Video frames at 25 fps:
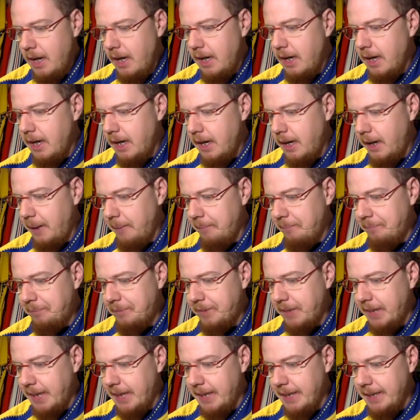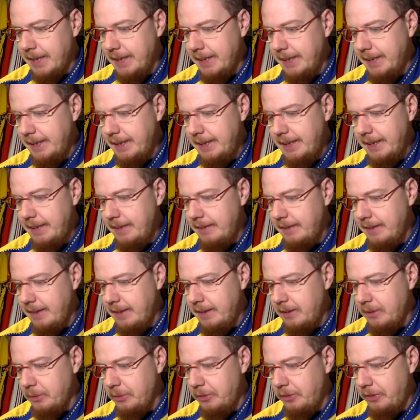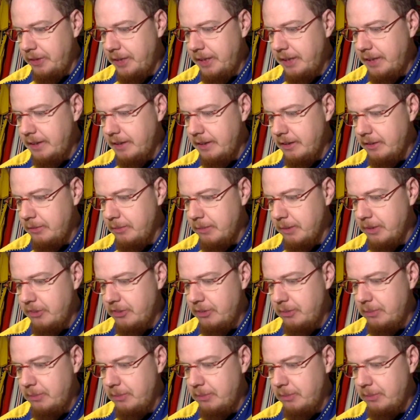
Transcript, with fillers: Um, other than that, I don't think there's much.